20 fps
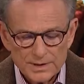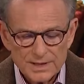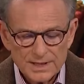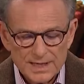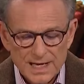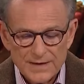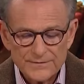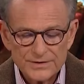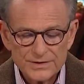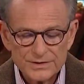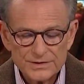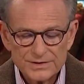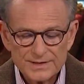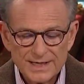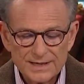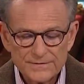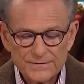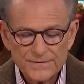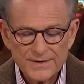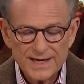can have a
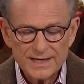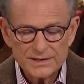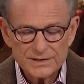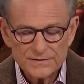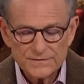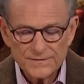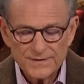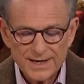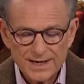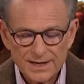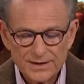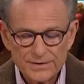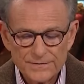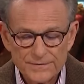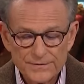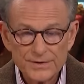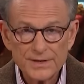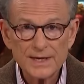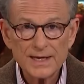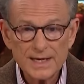steadfast faith for the